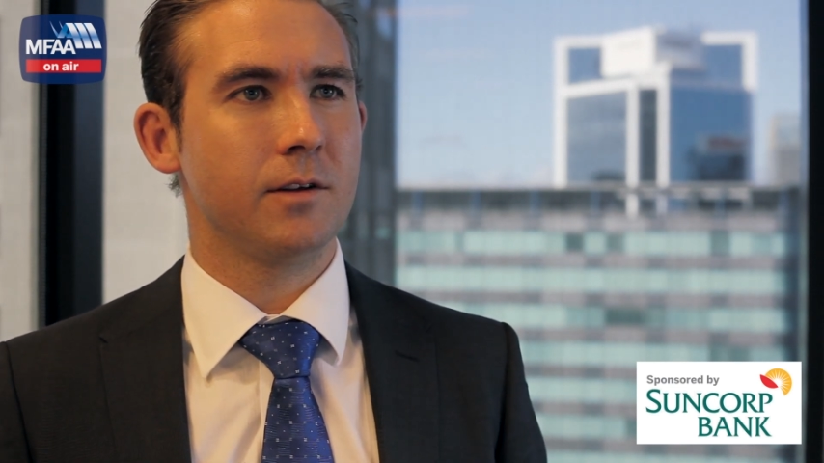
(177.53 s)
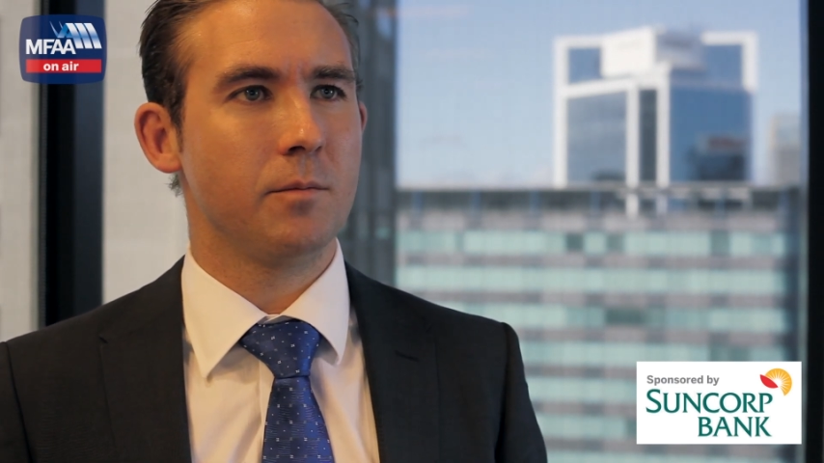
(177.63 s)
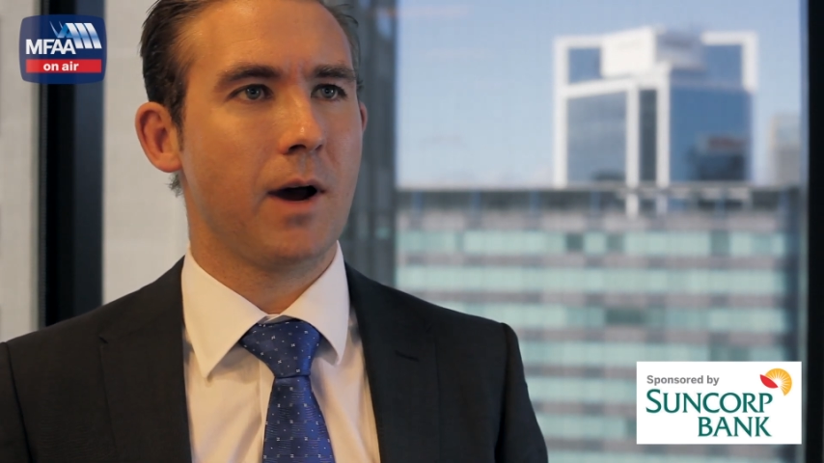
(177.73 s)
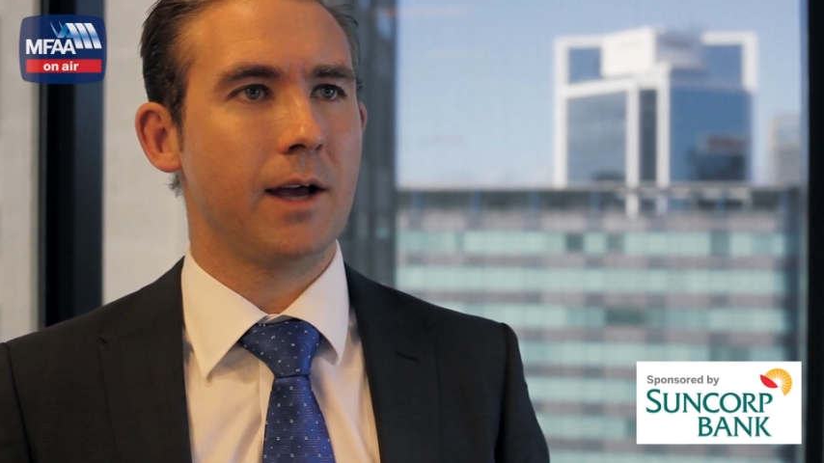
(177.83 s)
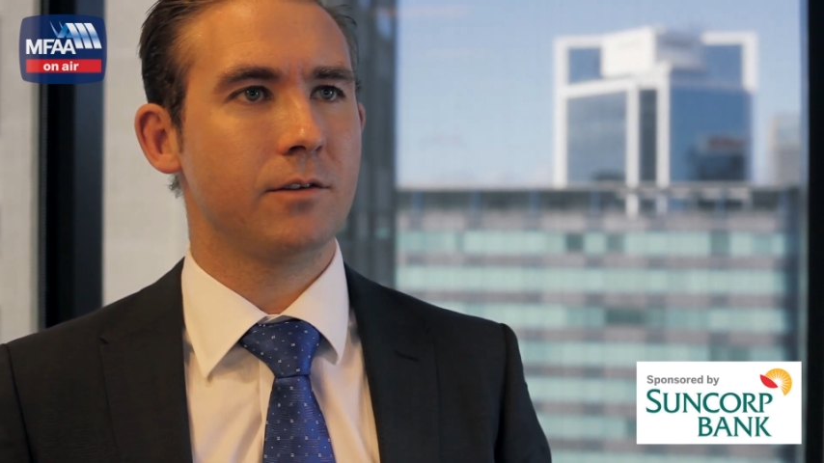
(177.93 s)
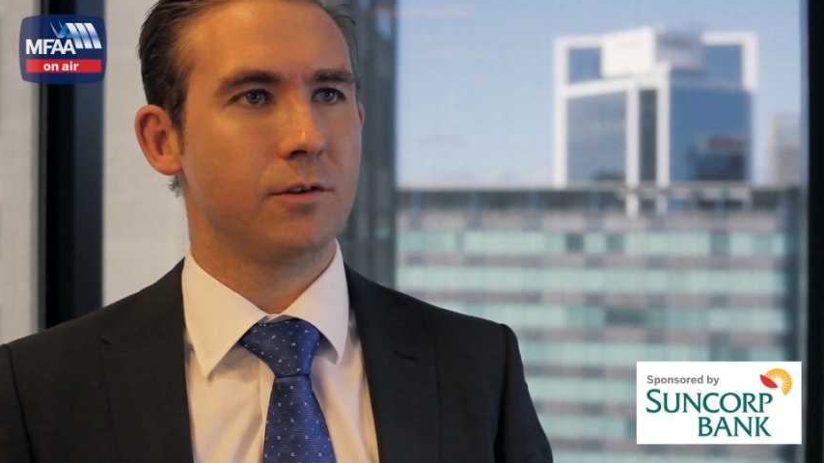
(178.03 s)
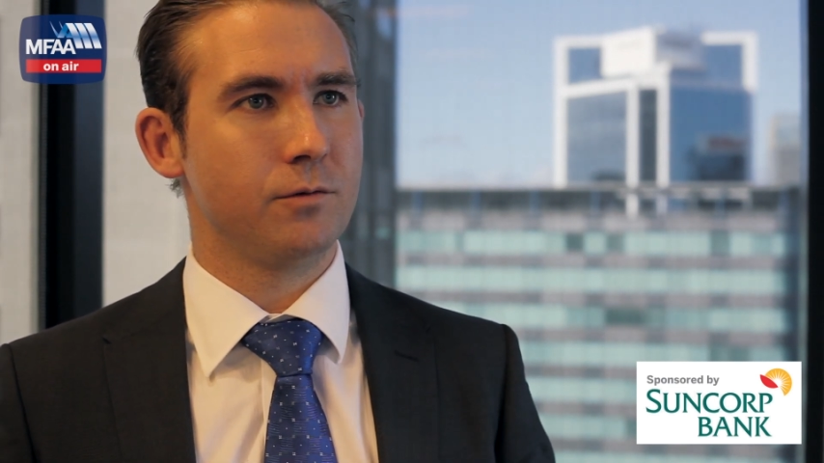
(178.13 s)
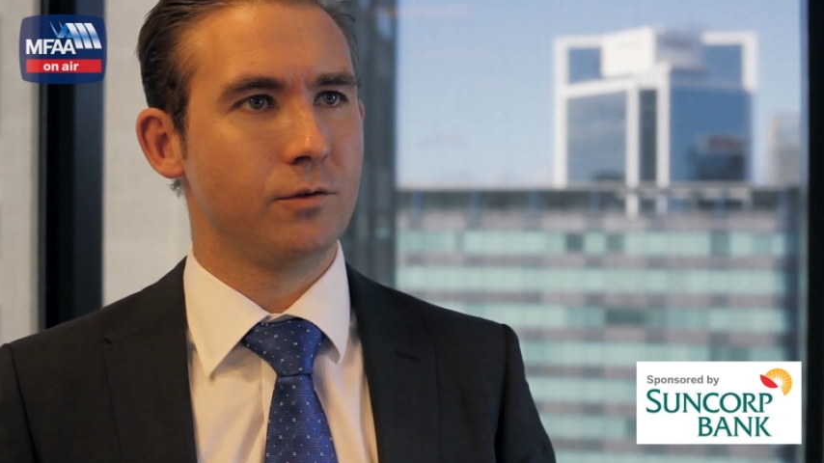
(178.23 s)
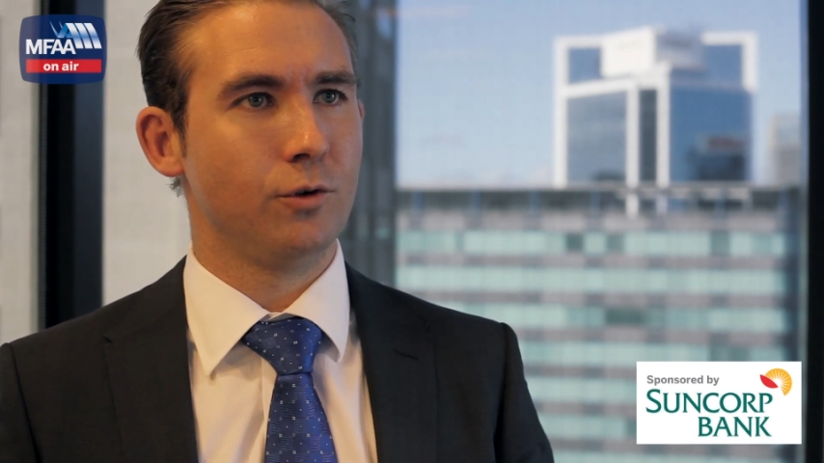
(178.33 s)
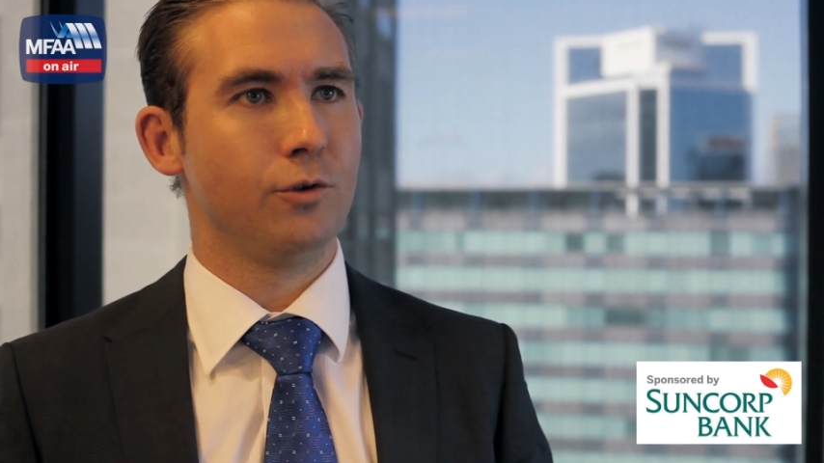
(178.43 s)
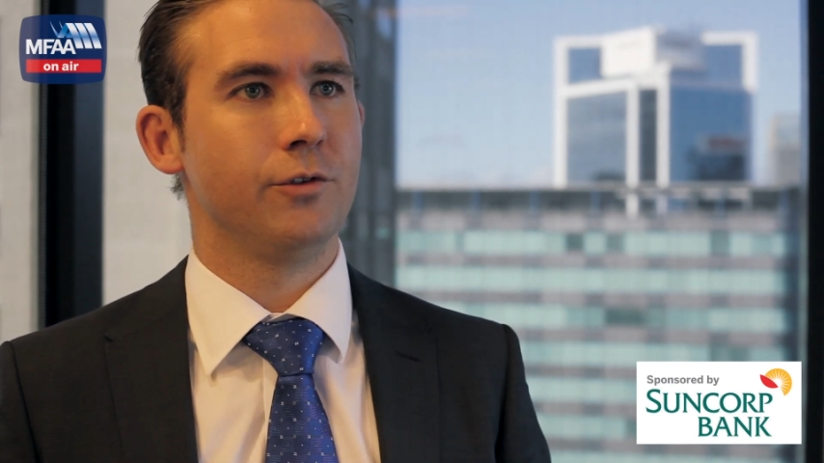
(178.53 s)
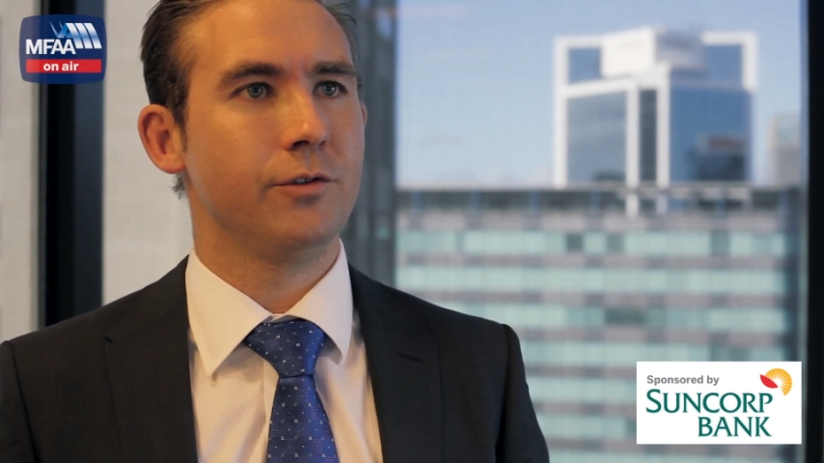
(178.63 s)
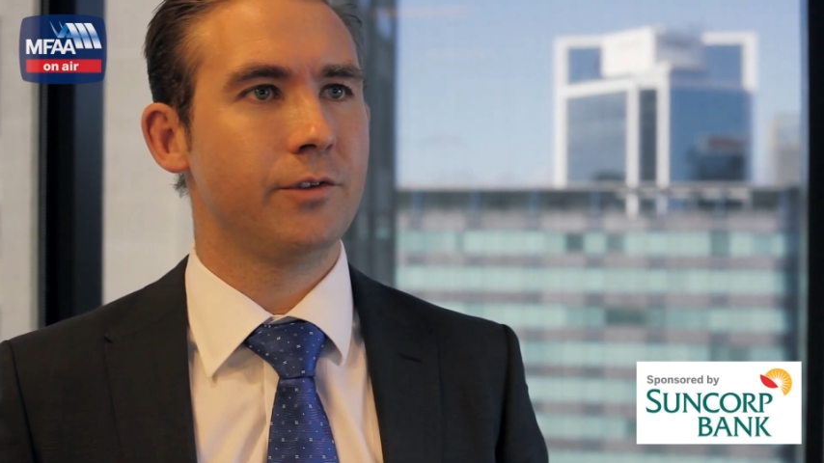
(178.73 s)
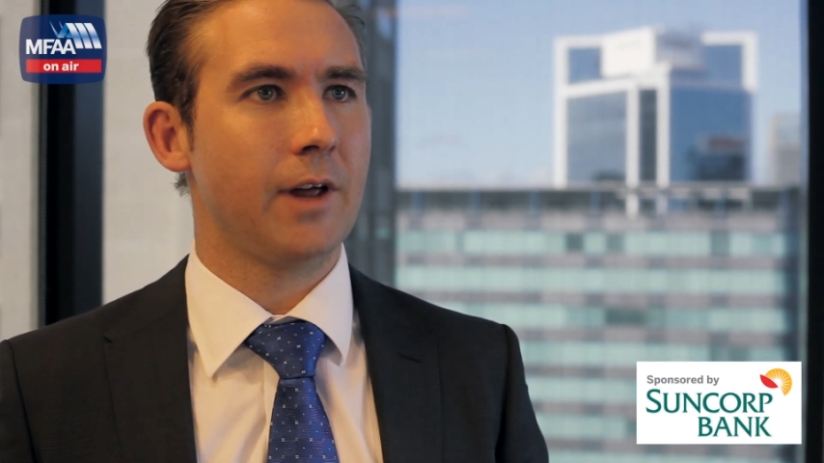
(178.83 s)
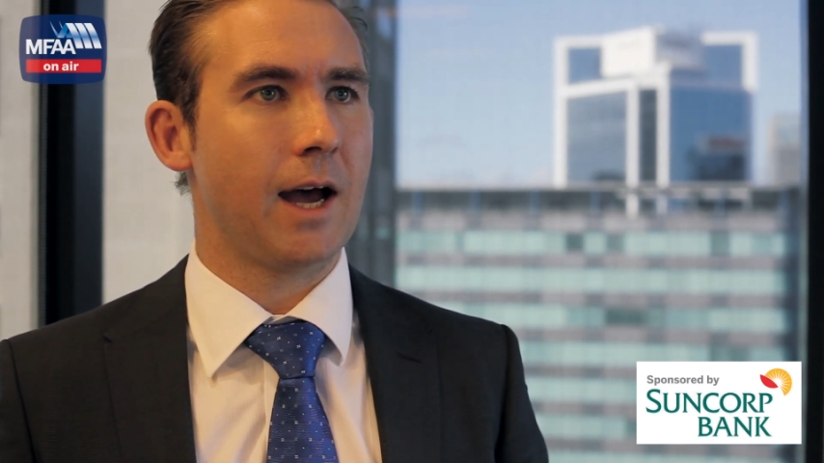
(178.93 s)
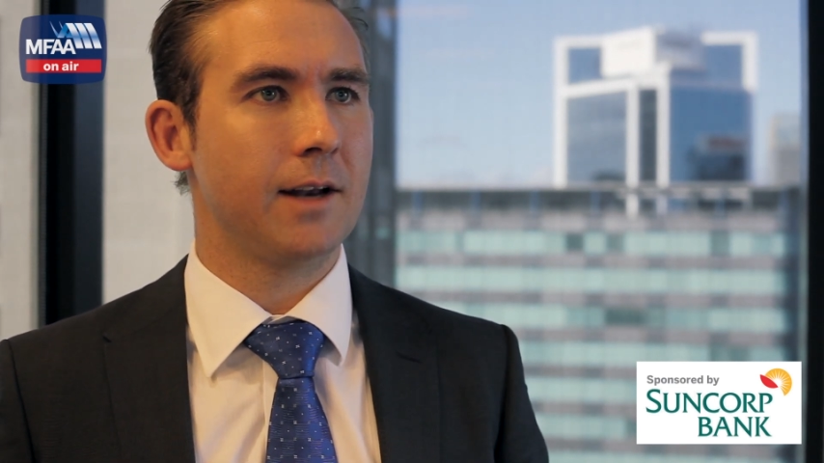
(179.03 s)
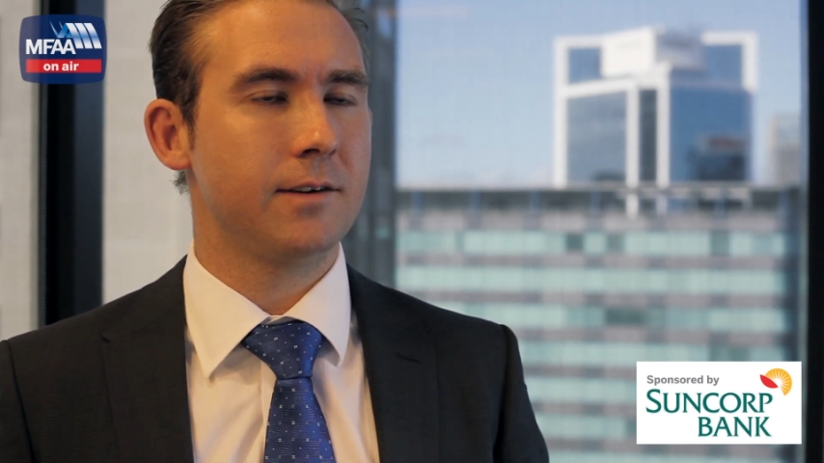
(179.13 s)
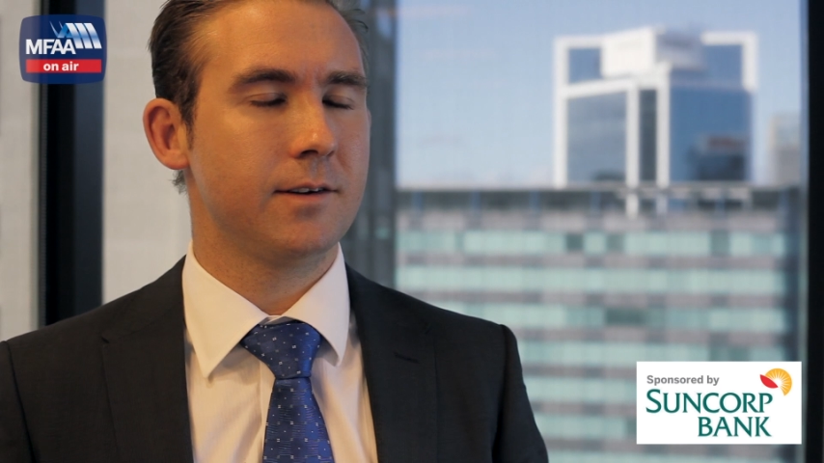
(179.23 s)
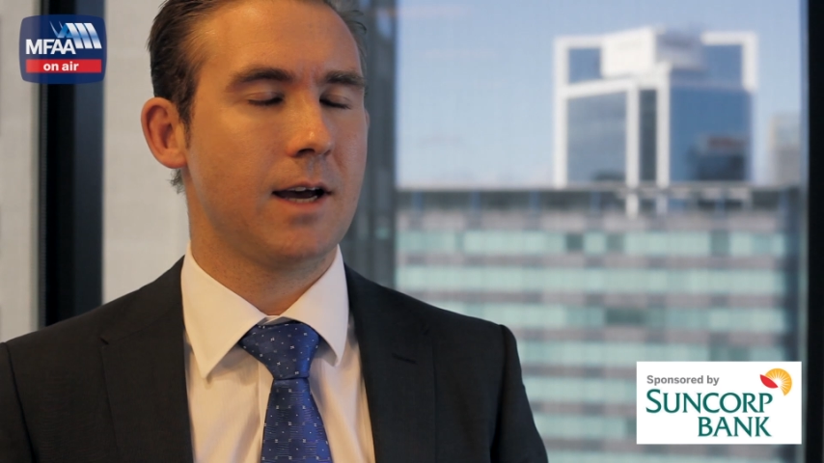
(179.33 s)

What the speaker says: you may sort of lose that